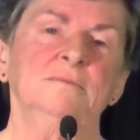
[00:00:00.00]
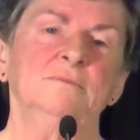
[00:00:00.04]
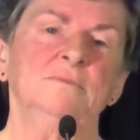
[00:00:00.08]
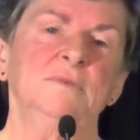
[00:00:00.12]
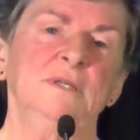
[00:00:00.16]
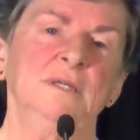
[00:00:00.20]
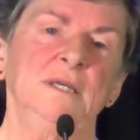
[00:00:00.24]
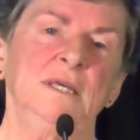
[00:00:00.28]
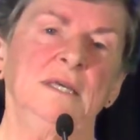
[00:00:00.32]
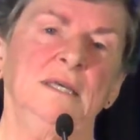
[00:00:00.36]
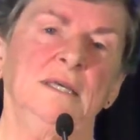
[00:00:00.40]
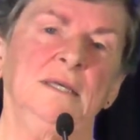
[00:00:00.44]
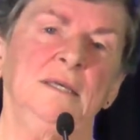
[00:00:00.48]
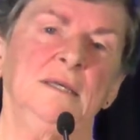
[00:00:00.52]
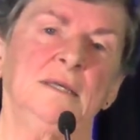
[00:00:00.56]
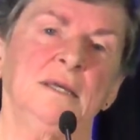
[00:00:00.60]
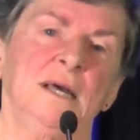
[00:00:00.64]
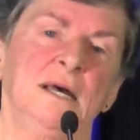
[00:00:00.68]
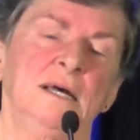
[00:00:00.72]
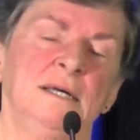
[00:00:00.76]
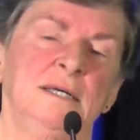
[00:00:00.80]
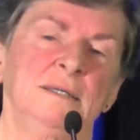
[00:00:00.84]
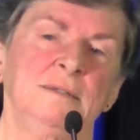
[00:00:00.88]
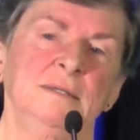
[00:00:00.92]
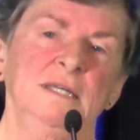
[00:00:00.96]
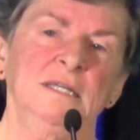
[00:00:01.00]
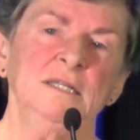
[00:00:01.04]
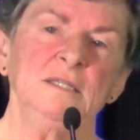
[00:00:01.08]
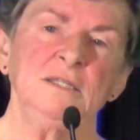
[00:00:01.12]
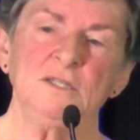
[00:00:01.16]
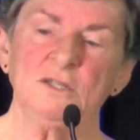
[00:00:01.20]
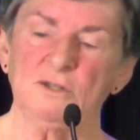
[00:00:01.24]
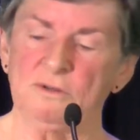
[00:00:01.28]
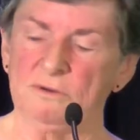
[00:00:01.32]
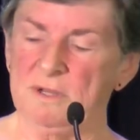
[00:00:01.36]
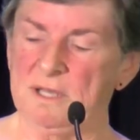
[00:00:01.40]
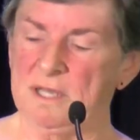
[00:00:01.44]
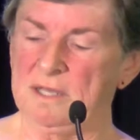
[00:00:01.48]
The
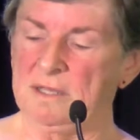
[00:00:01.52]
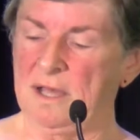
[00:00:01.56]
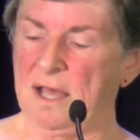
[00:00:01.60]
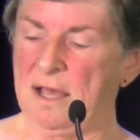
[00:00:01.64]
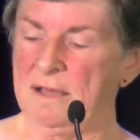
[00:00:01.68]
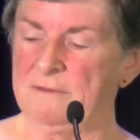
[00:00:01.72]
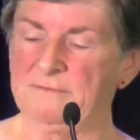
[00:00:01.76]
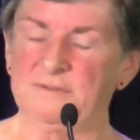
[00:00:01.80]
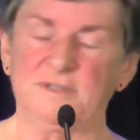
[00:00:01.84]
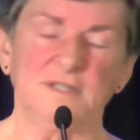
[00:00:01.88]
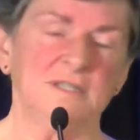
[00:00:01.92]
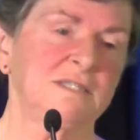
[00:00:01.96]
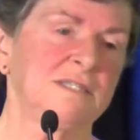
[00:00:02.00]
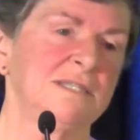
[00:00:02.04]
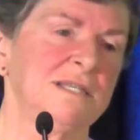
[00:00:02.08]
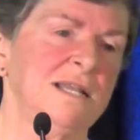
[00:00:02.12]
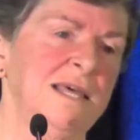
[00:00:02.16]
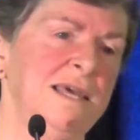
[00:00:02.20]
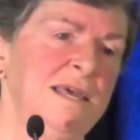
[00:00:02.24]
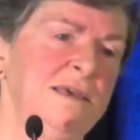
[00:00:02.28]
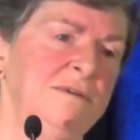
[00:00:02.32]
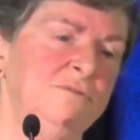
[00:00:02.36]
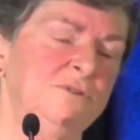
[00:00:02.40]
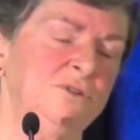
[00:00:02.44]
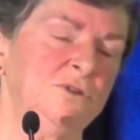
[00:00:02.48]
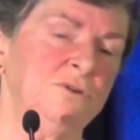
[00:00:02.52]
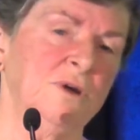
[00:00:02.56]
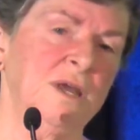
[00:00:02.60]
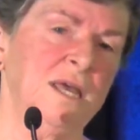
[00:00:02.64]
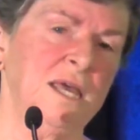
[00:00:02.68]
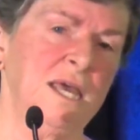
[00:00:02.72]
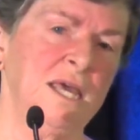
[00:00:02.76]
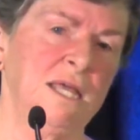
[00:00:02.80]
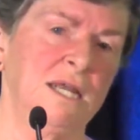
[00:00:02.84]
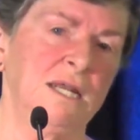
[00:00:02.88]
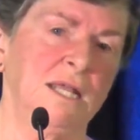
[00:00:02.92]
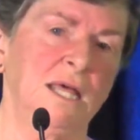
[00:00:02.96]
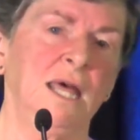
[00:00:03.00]
history of the slave
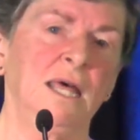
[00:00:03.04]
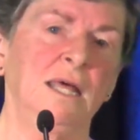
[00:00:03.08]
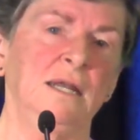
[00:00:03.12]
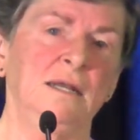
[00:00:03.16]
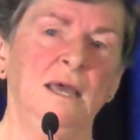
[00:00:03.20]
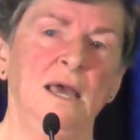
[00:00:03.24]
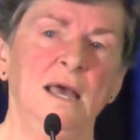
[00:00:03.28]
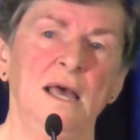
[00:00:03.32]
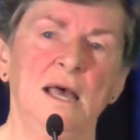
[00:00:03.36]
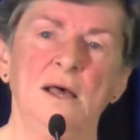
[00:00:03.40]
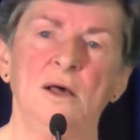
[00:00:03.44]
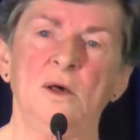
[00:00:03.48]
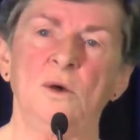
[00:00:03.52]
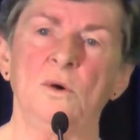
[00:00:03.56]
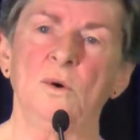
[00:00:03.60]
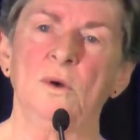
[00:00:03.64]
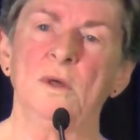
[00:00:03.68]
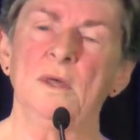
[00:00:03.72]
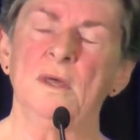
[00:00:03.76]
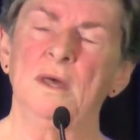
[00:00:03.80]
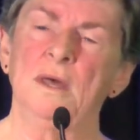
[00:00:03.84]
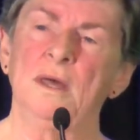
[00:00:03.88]
trade and how